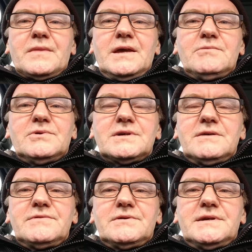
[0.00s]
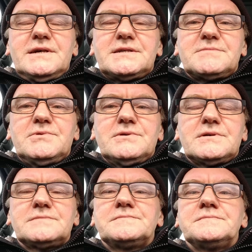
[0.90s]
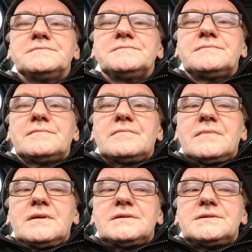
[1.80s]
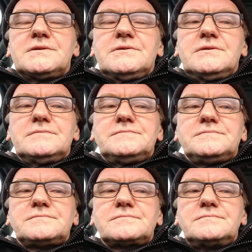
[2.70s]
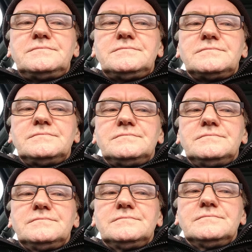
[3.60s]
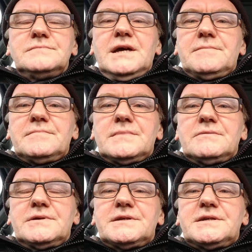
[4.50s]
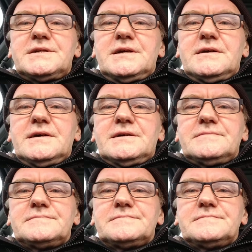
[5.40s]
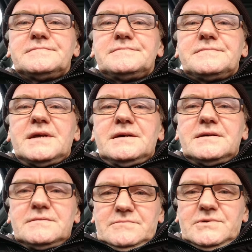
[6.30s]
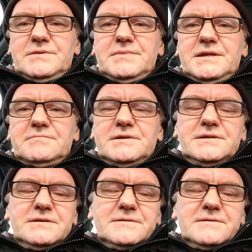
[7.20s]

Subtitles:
It won't give you a nice smoke. So, yeah, I wanted to share that. 1 minute, please.